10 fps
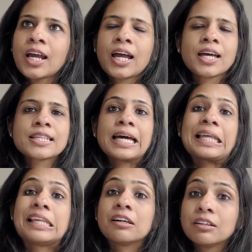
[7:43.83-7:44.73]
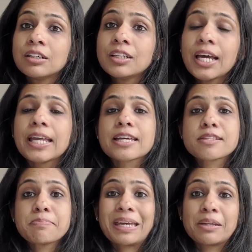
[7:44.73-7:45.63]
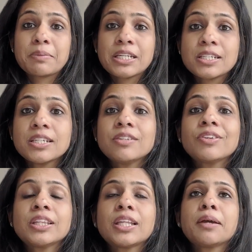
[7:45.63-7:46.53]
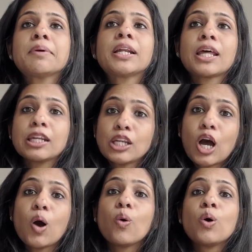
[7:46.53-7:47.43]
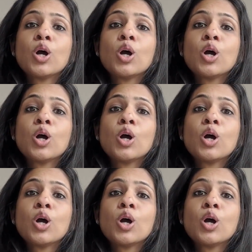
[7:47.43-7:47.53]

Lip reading: As I learn, I experimented with them, and I now